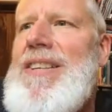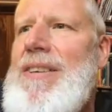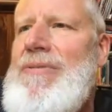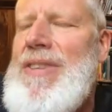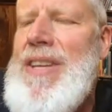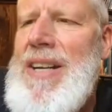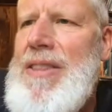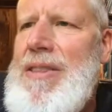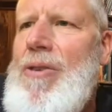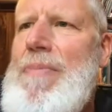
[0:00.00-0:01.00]
given that
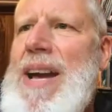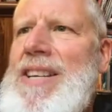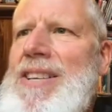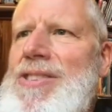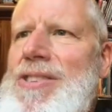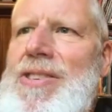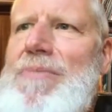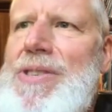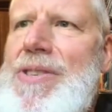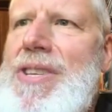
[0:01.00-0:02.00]
now the whole banking
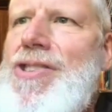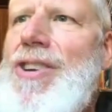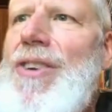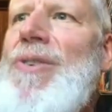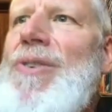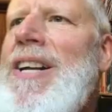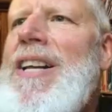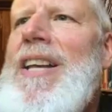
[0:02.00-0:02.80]
system is digital.